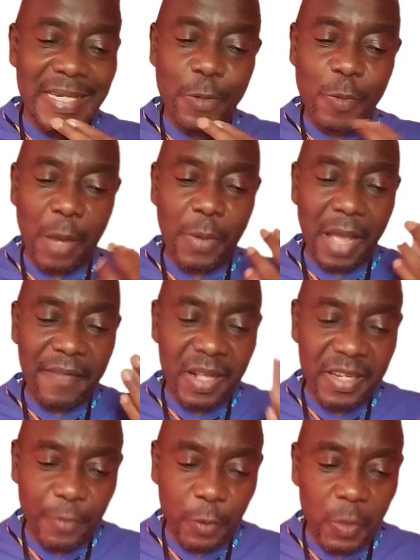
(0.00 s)
where we have
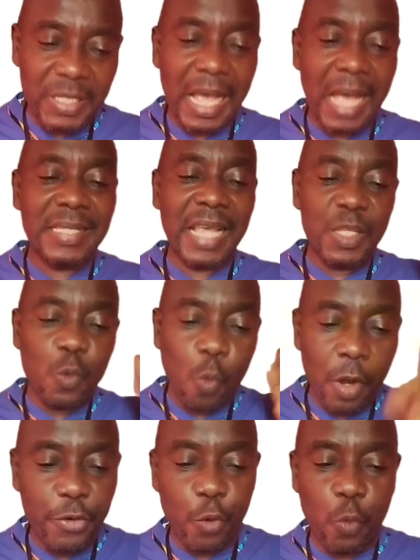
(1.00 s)
healthy volunteers get
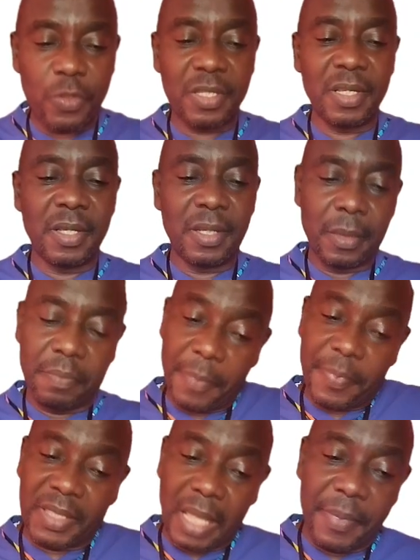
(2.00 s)
one dose,
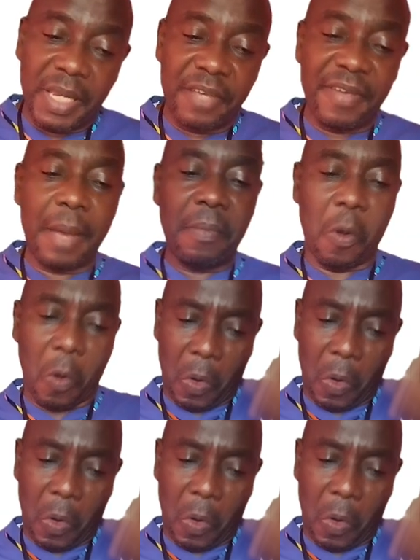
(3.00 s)
maybe 10 milligram